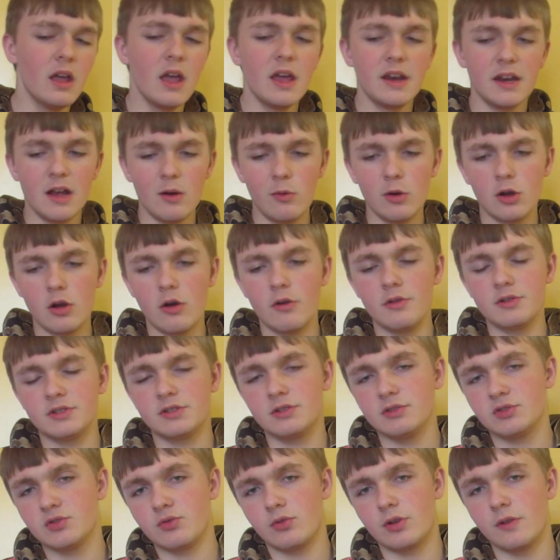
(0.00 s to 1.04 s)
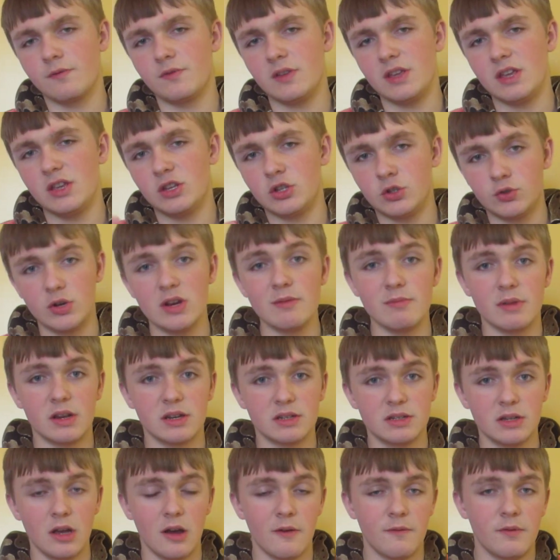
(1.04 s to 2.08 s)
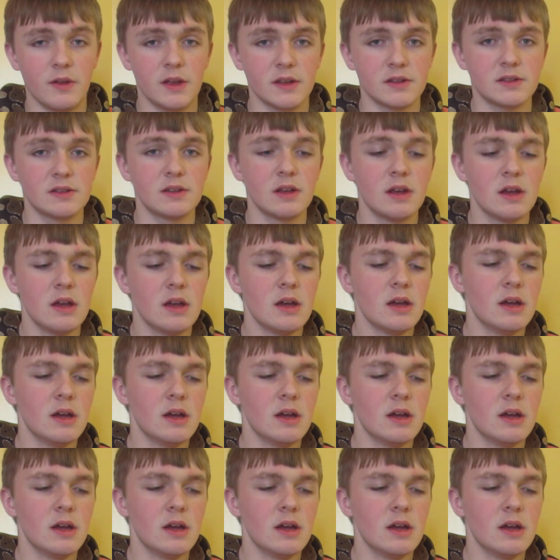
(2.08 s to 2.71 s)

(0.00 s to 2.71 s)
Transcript: Now we'll go into sort of the treatment of this.